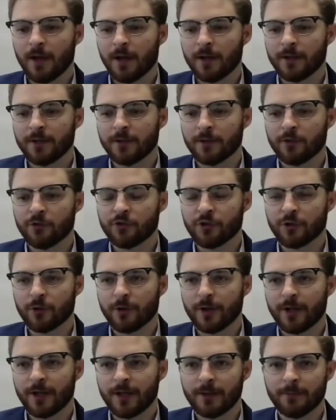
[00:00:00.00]
uh, you know,
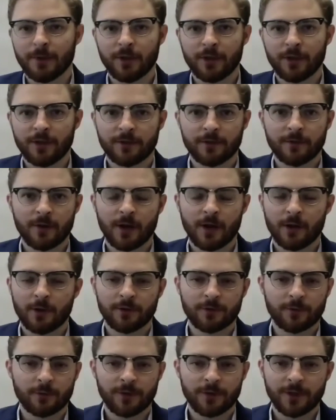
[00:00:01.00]
generating millions of
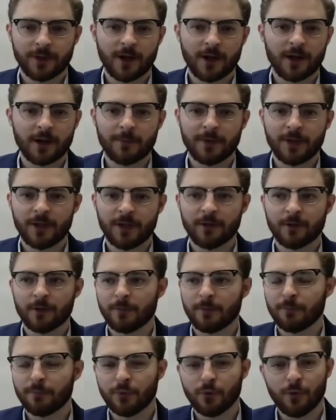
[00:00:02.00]
dollars for the economy or
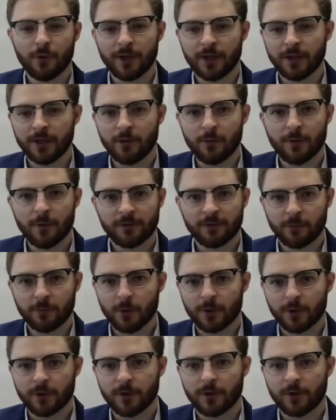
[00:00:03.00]
employing U S
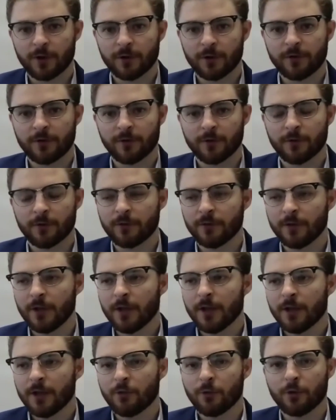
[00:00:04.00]
workers or
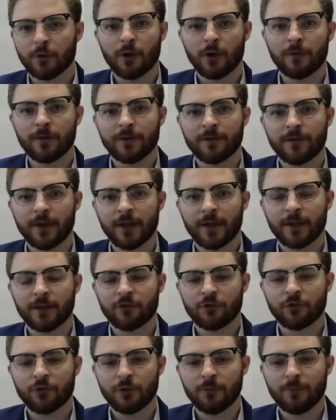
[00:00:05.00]
doing all these
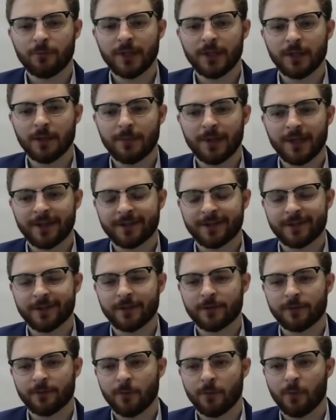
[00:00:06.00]
things should be a
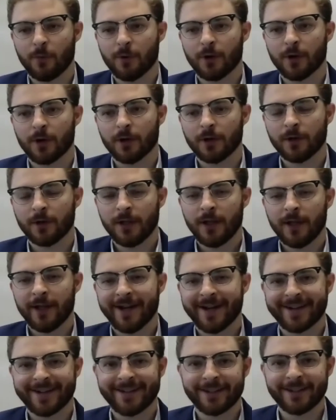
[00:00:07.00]
basis for
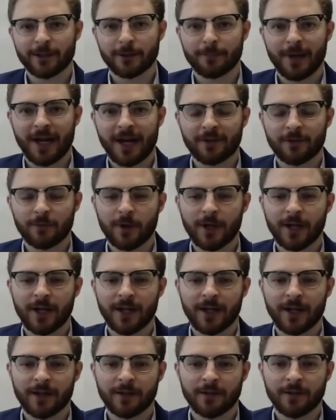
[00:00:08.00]
a clear
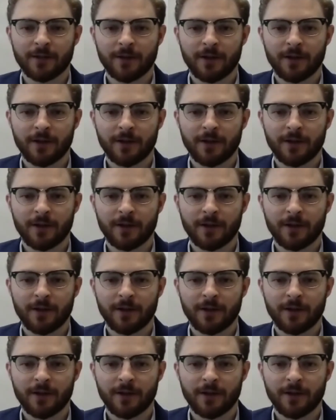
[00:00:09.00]
pathway